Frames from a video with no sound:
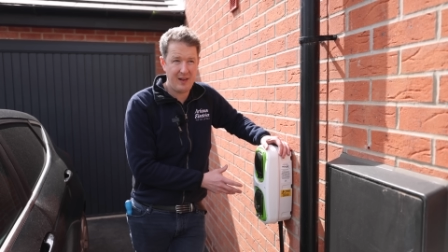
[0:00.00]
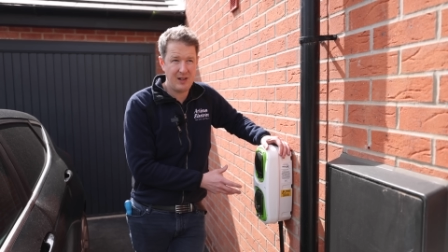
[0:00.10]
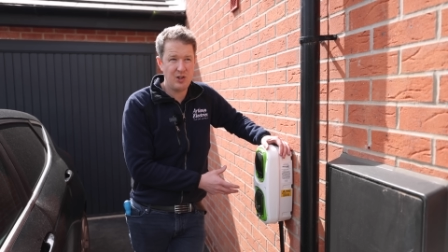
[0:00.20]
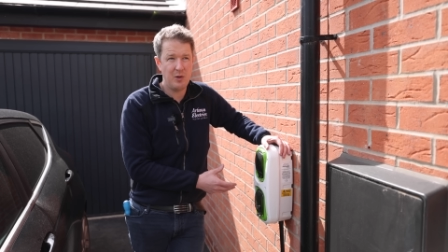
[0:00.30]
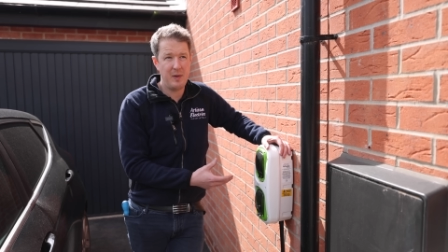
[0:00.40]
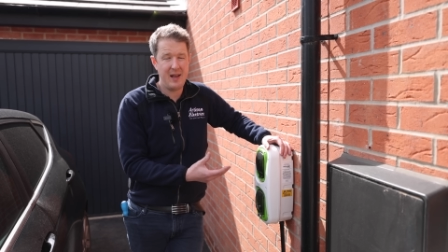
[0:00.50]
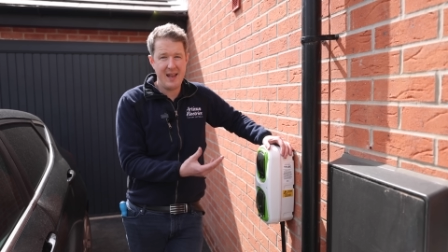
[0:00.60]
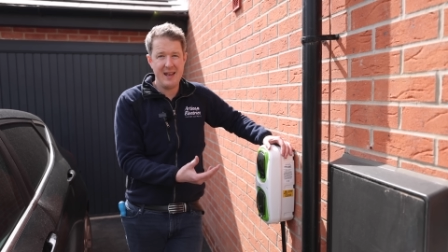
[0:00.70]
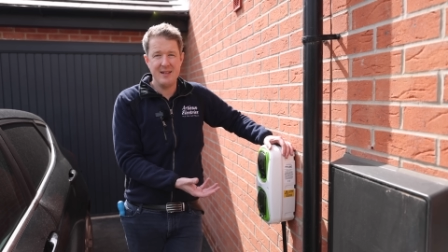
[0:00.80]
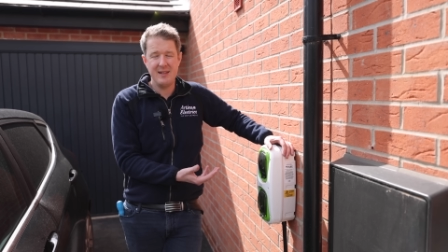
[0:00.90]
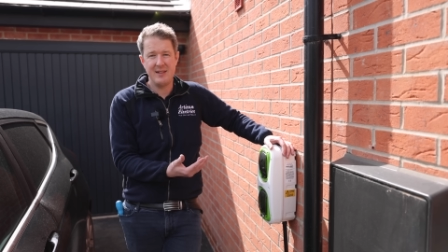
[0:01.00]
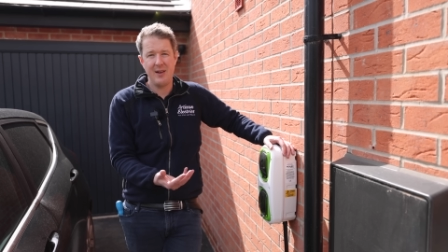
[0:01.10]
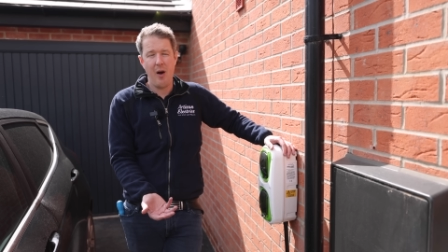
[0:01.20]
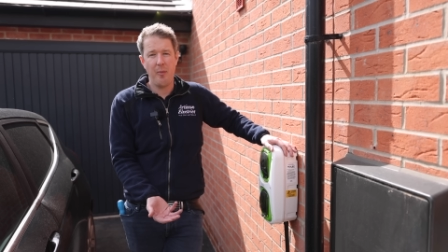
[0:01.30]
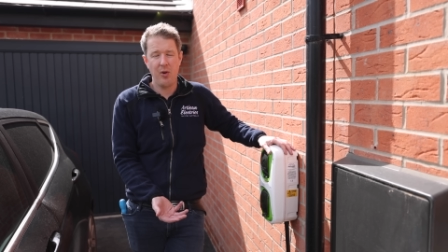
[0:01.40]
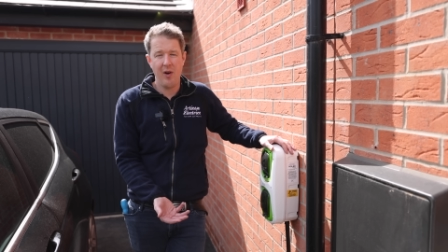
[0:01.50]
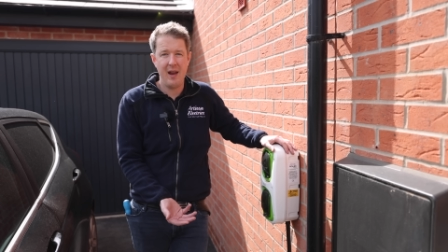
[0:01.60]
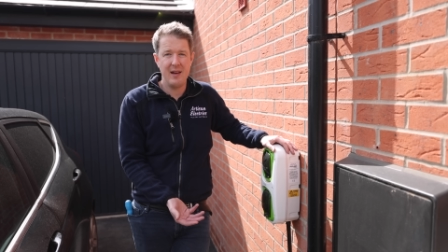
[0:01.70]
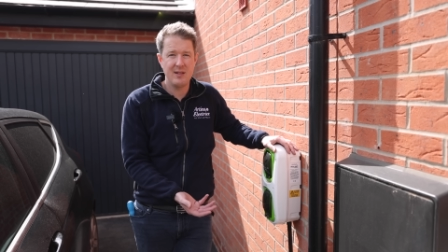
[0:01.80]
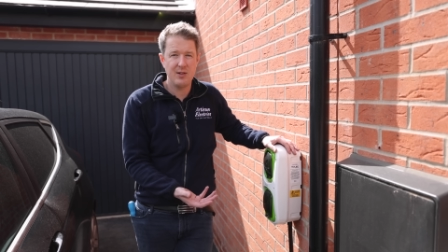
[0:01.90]
that they should be easy to
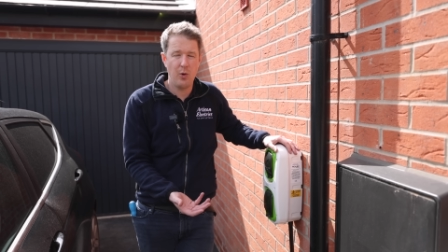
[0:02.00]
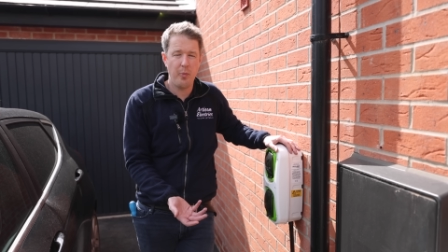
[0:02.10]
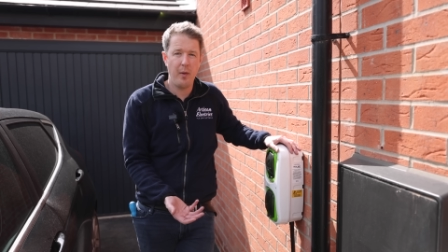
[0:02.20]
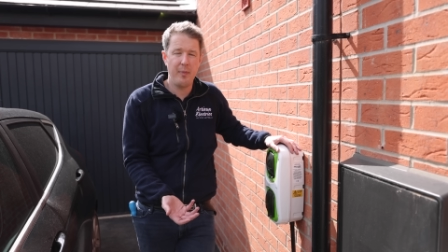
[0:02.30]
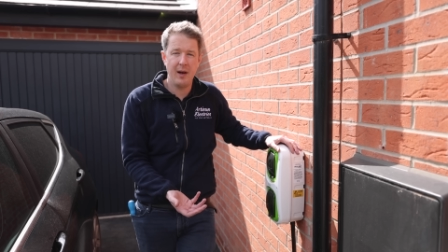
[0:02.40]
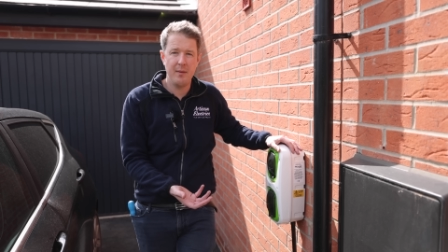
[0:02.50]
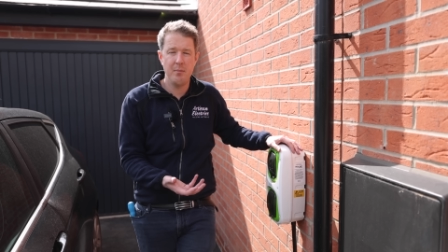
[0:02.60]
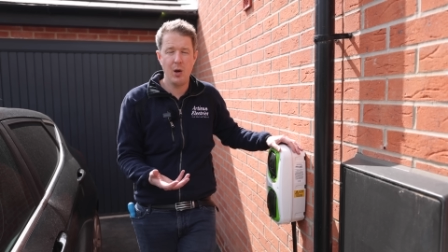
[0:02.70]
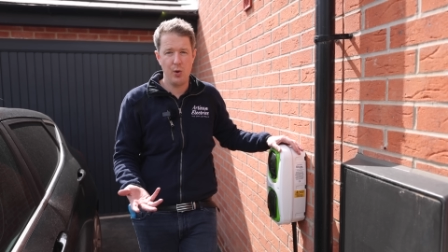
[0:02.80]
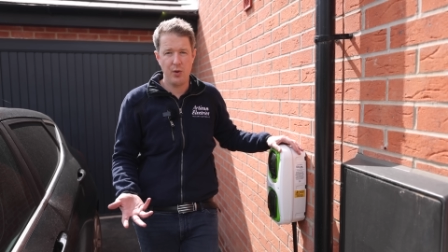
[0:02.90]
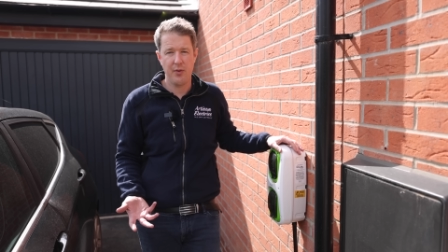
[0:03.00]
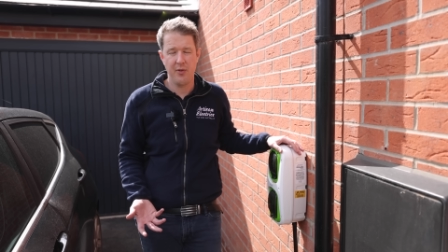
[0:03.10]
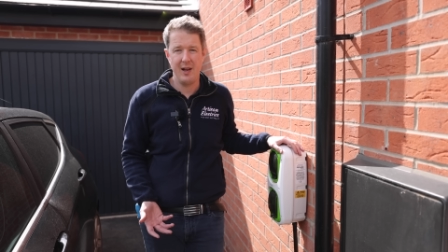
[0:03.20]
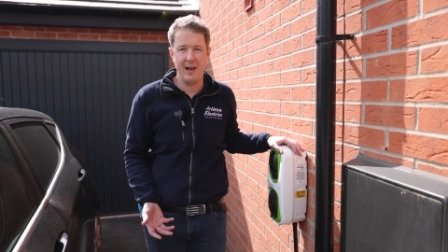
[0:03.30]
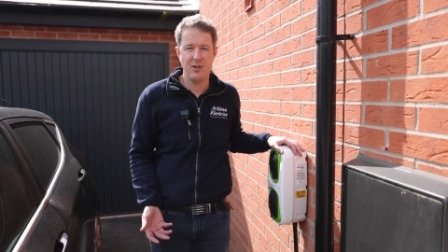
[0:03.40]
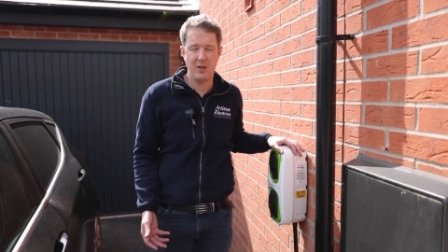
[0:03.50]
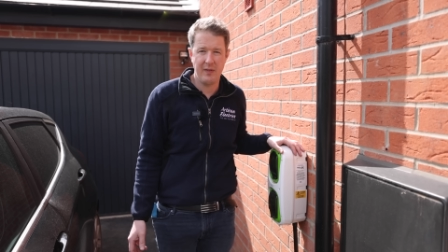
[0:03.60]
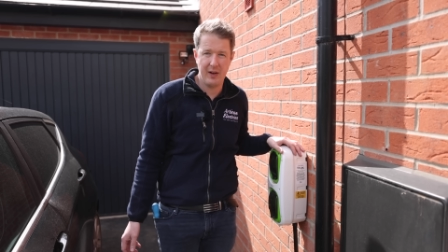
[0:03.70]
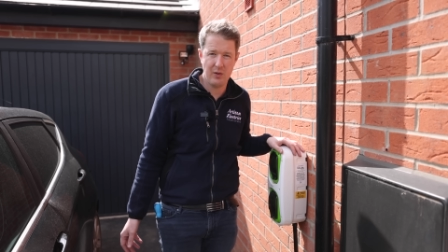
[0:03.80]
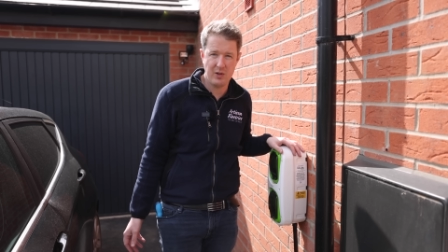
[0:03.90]
upgrade to a proper Mode 3 electric
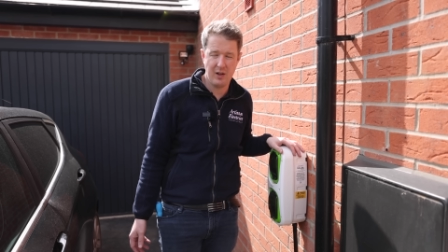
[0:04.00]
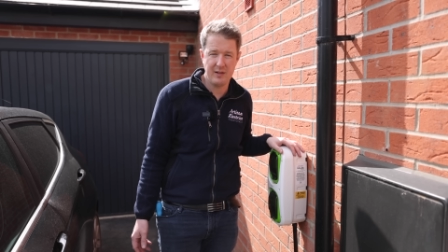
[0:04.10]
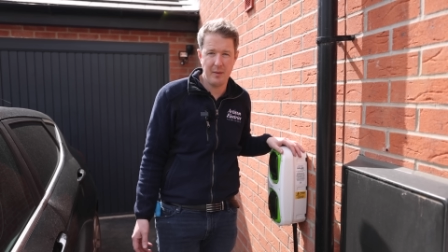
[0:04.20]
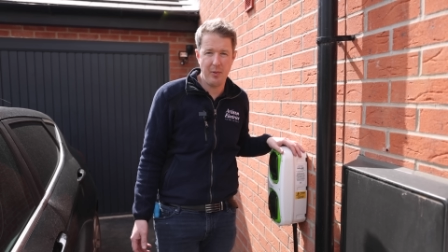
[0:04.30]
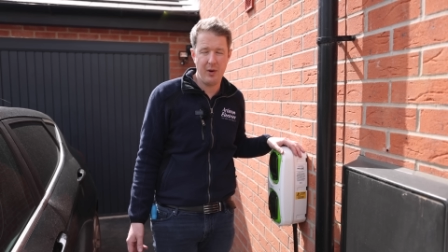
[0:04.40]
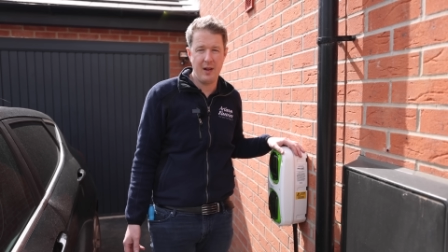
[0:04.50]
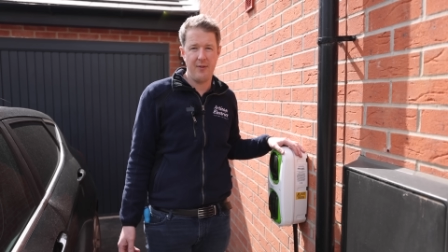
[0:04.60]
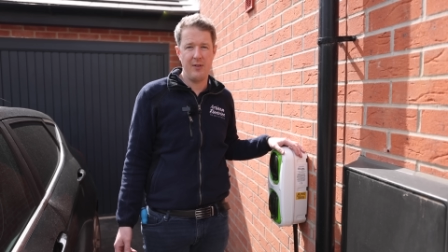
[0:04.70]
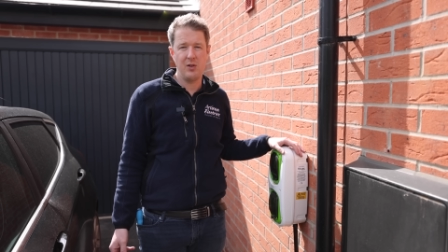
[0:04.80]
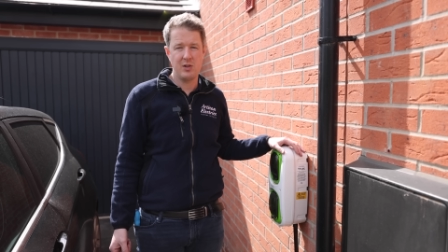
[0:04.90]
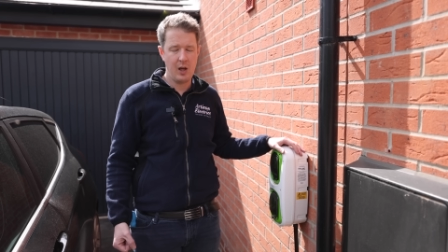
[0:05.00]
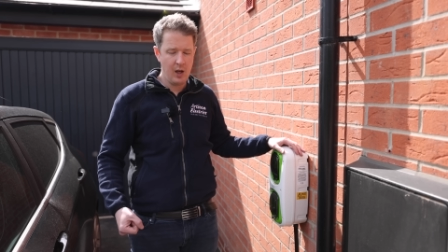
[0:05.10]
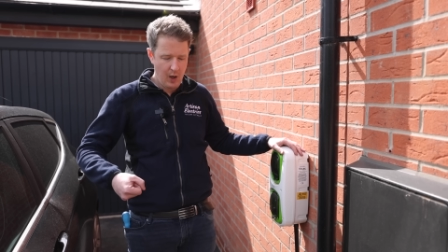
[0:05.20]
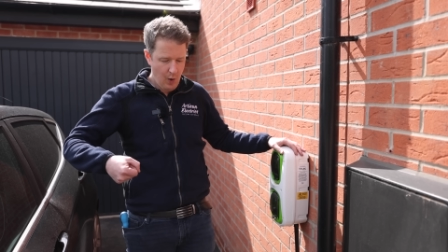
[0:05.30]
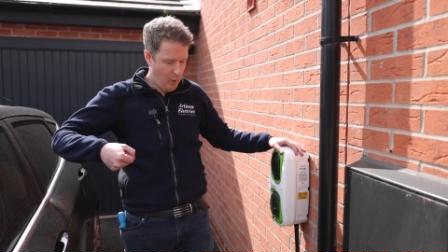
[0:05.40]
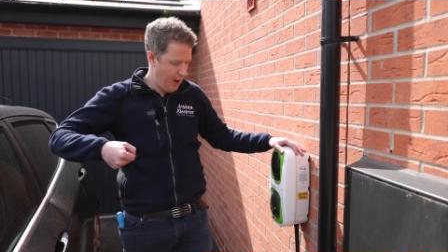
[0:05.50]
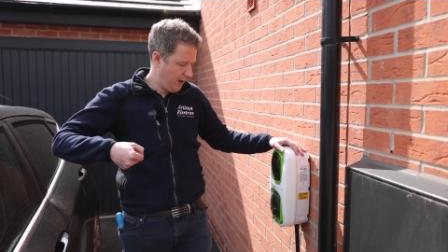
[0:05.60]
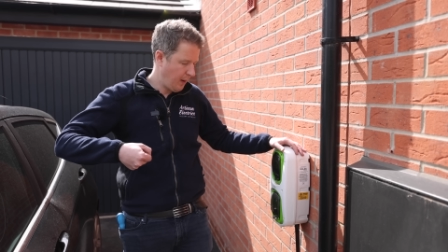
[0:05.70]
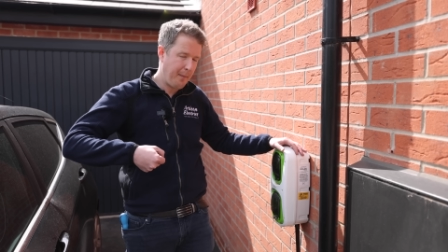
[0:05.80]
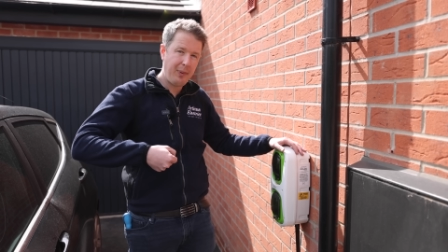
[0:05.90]
vehicle charging point in the future where you
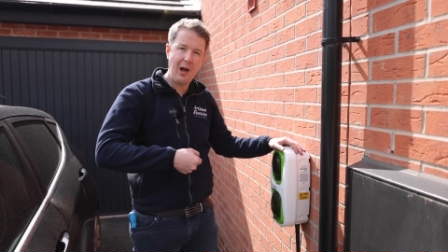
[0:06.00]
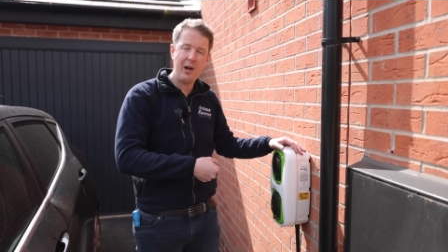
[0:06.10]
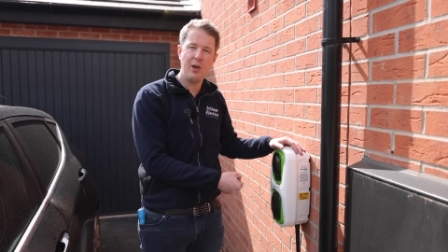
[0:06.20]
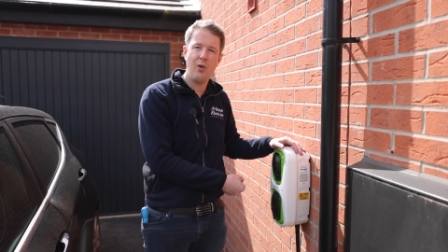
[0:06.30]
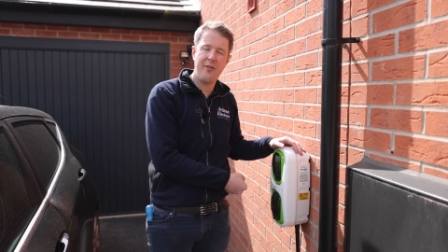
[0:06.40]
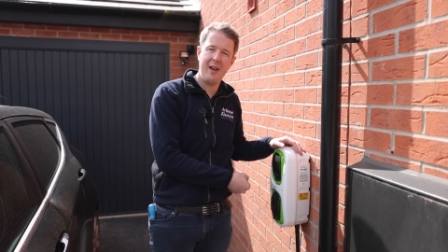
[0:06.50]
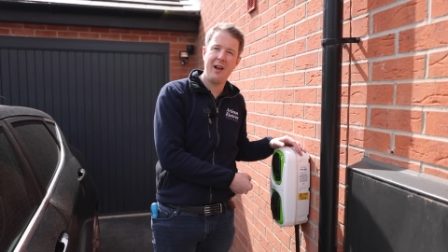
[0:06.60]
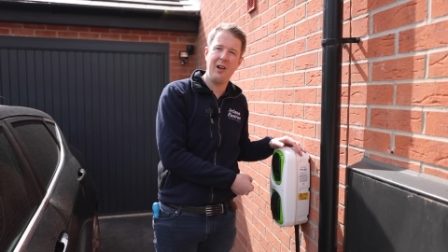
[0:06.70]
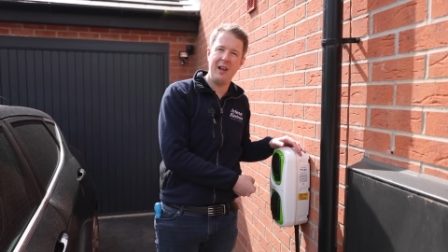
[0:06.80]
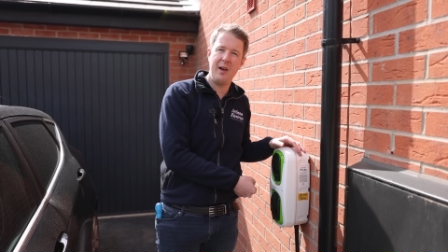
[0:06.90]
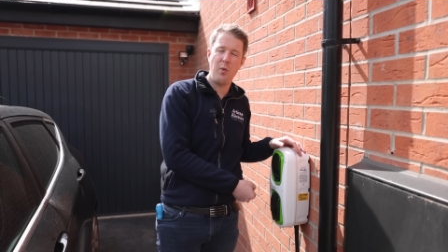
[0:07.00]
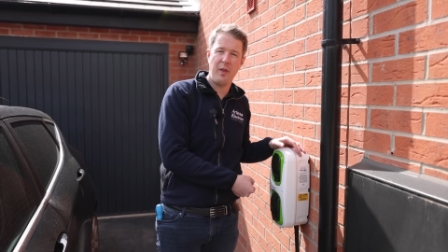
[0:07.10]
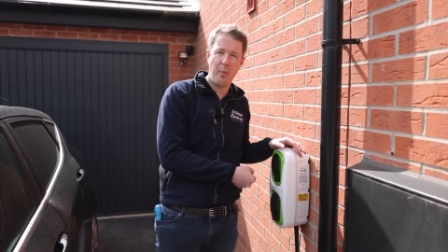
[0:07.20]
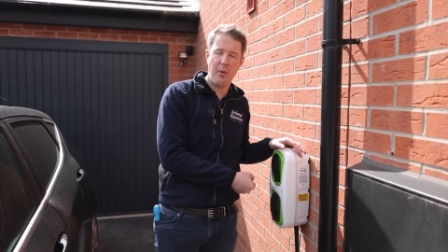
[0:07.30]
can plug your vehicle in with a